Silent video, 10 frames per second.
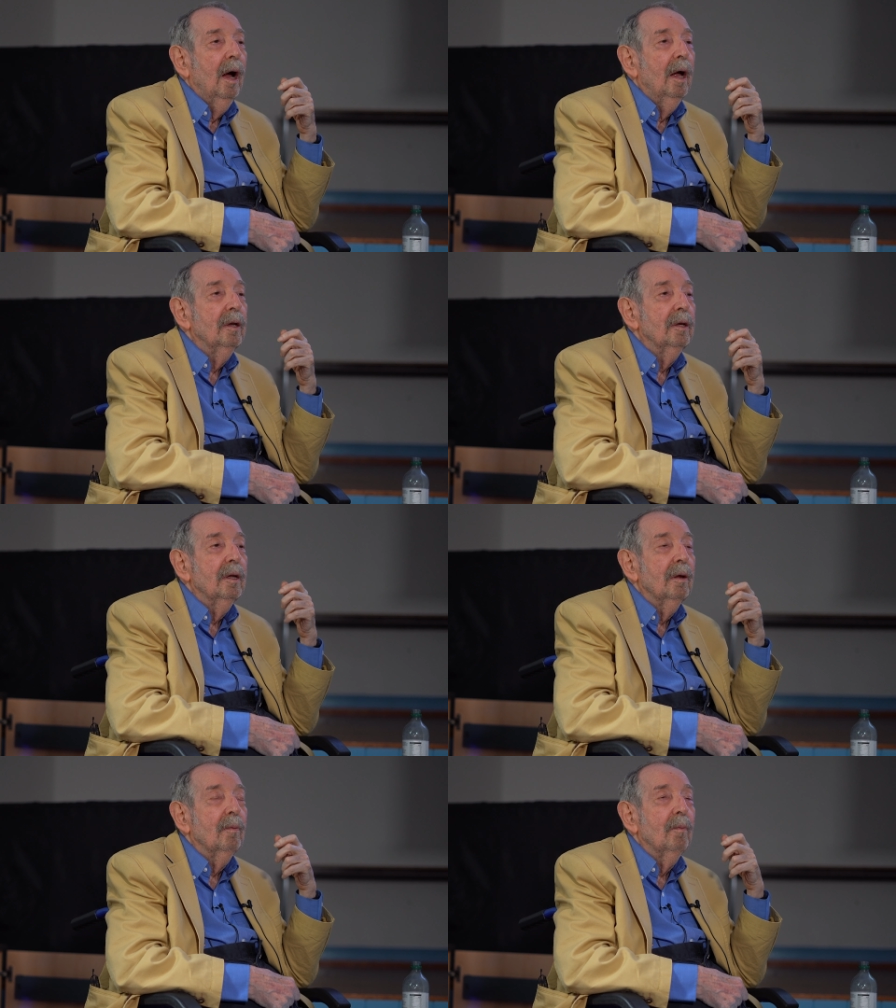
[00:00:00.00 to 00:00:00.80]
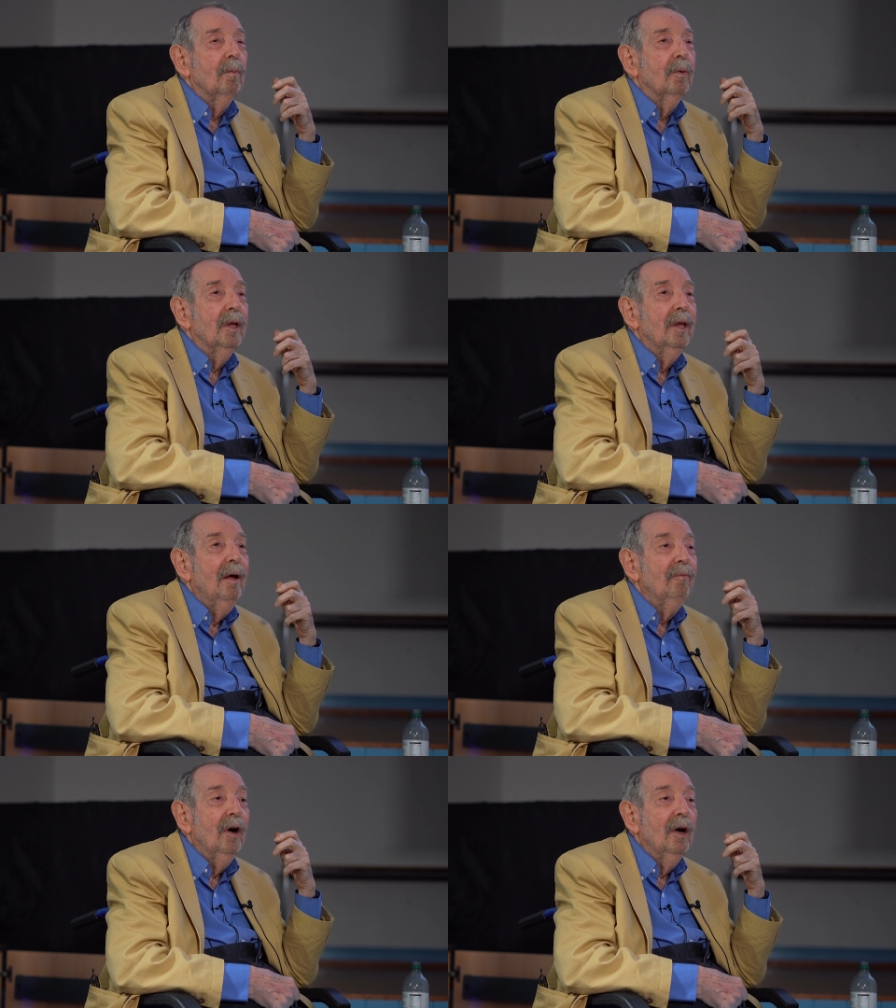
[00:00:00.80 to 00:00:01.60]
and we
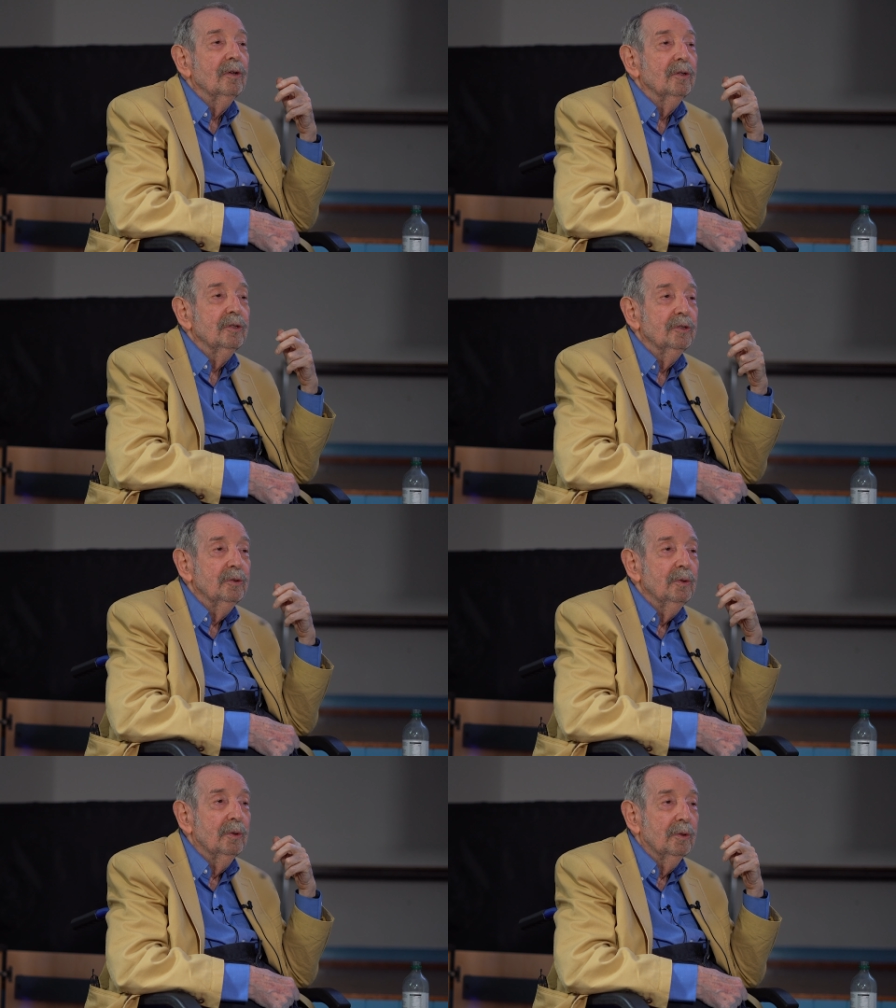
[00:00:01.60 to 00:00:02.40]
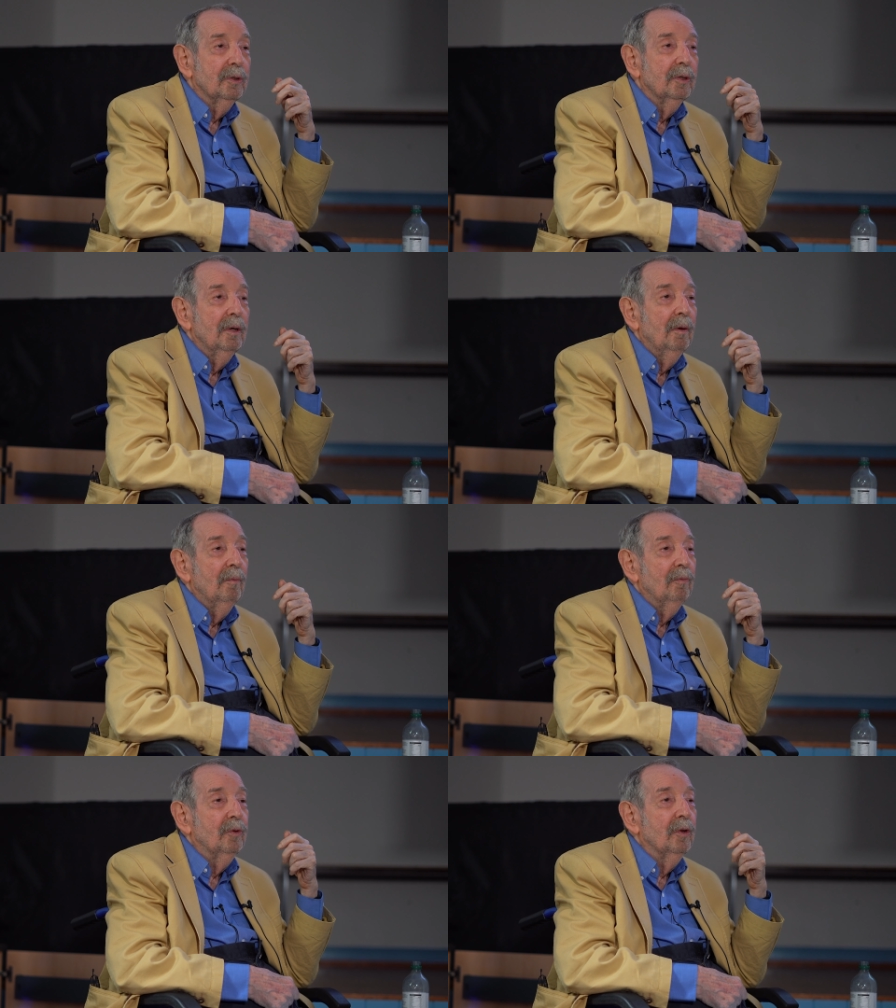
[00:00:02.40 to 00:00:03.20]
never understood
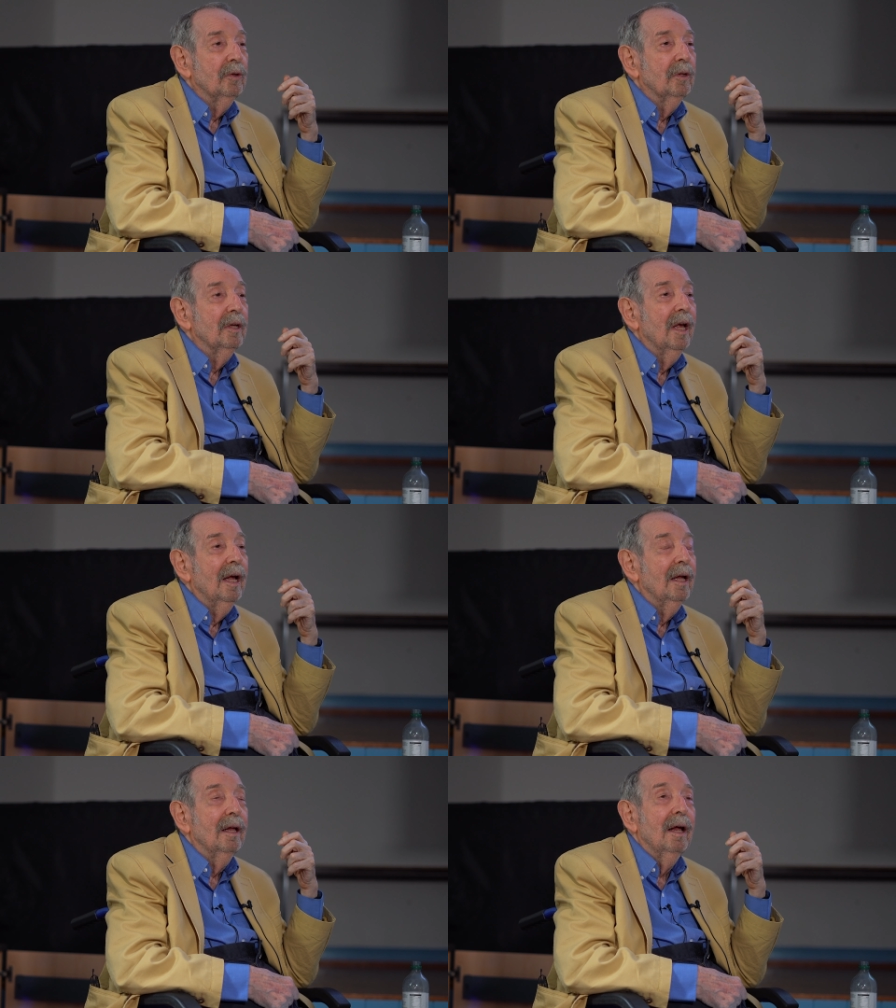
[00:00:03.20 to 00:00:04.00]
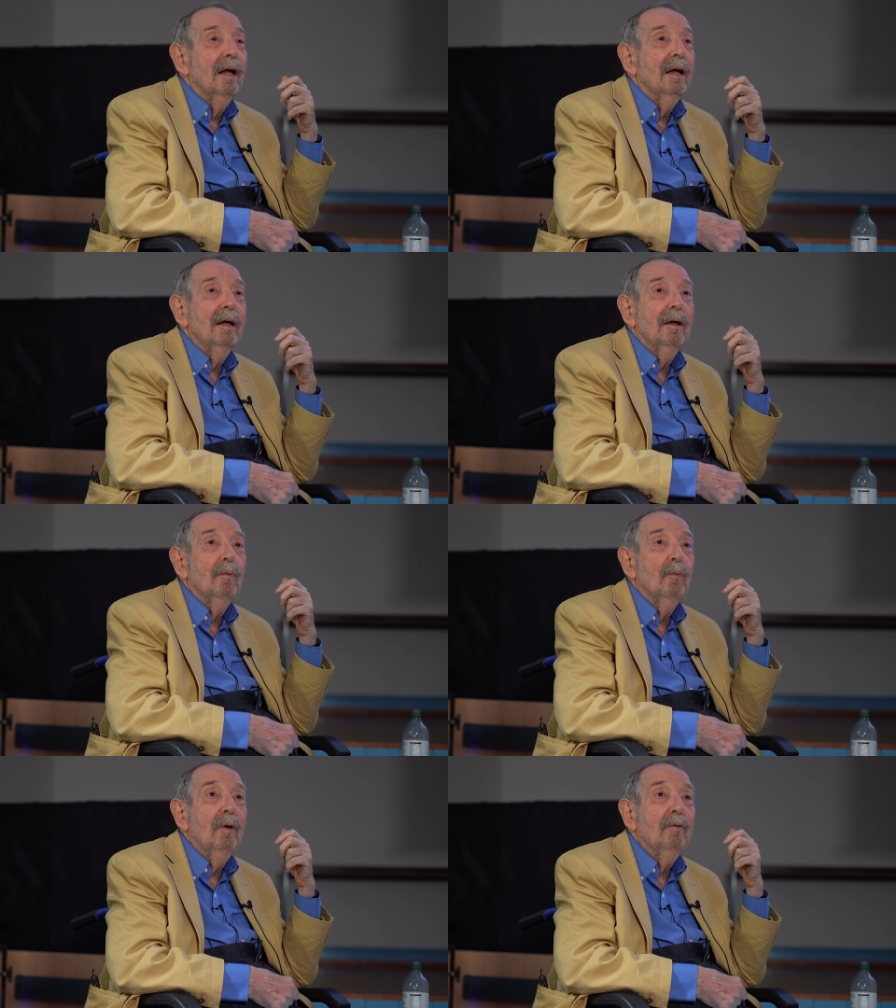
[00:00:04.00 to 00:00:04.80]
that the
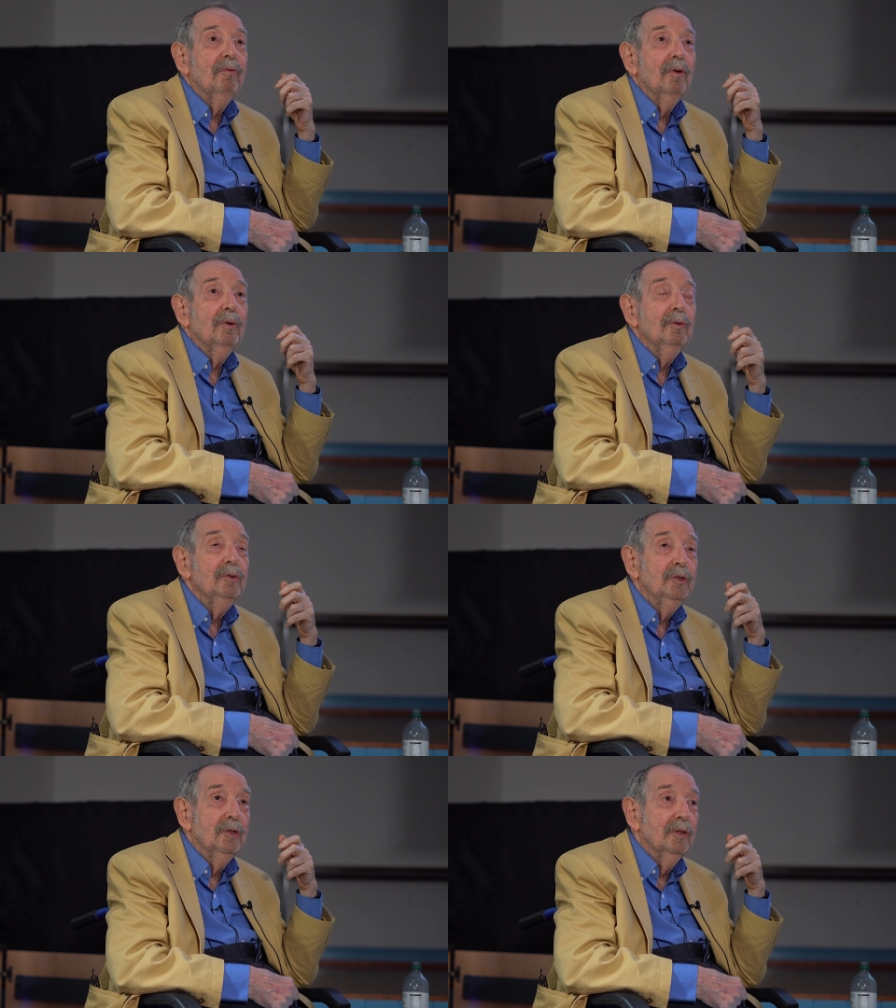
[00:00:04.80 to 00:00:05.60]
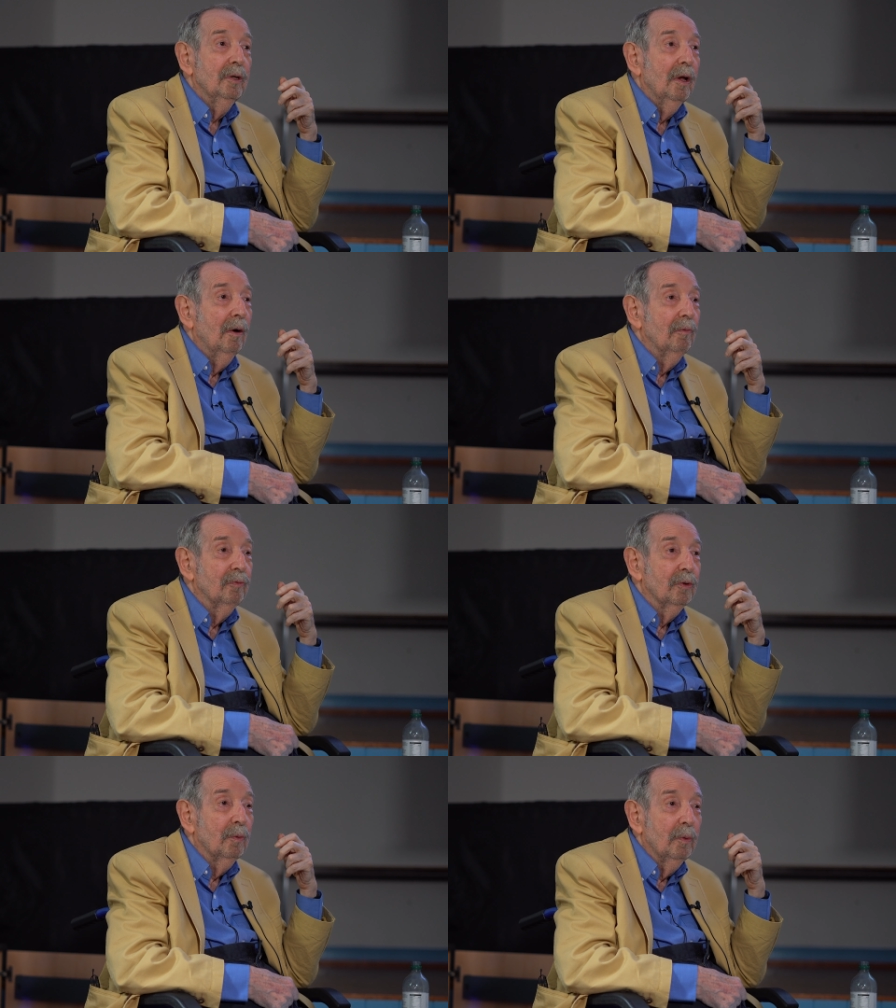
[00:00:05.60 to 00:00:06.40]
revolution
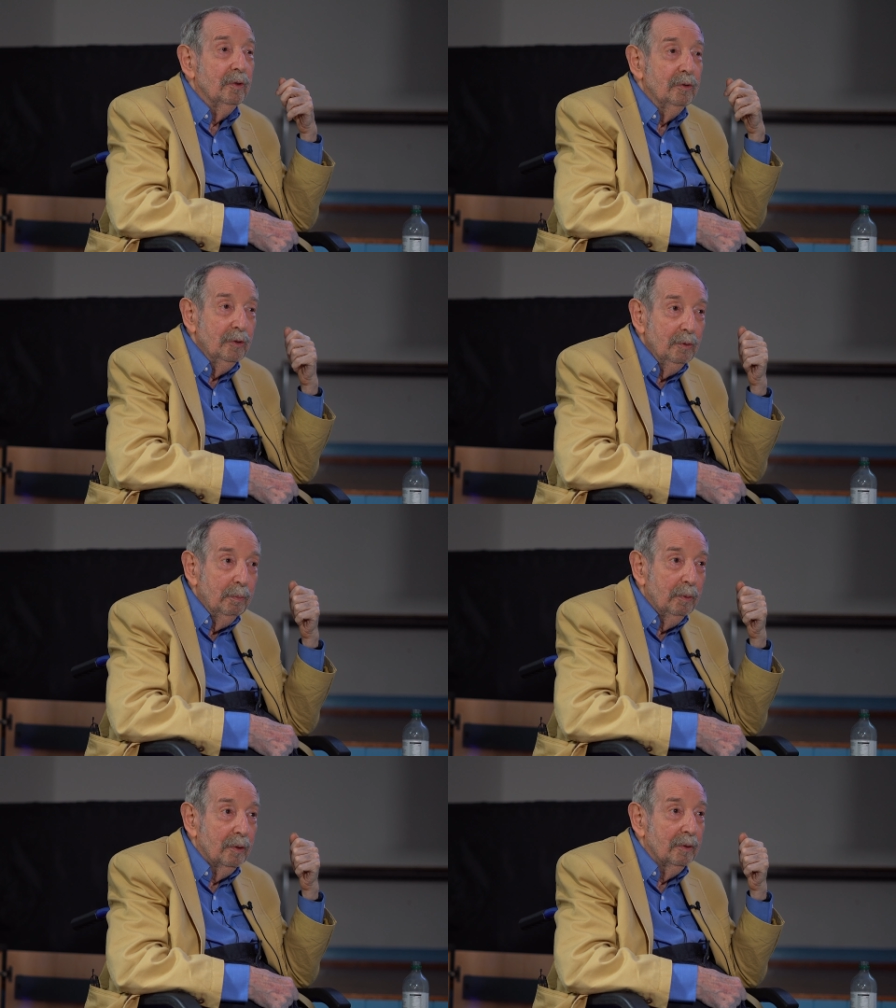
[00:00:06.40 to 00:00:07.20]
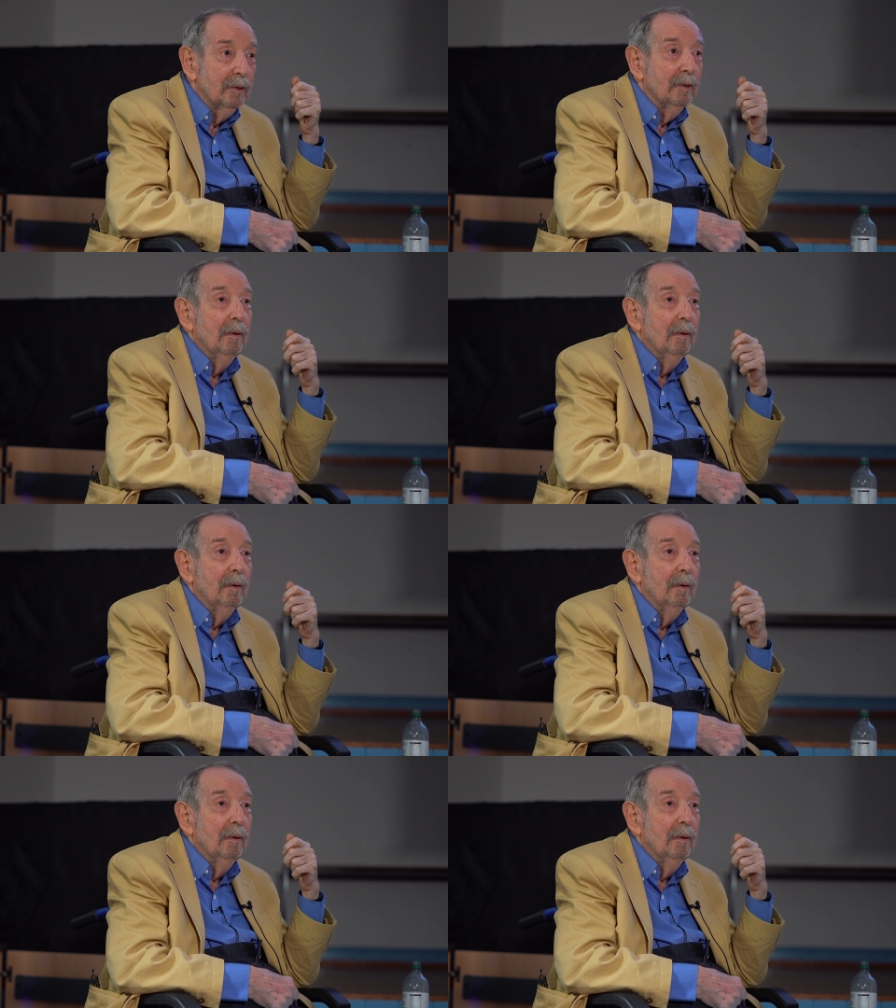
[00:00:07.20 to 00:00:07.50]
of the quintuplet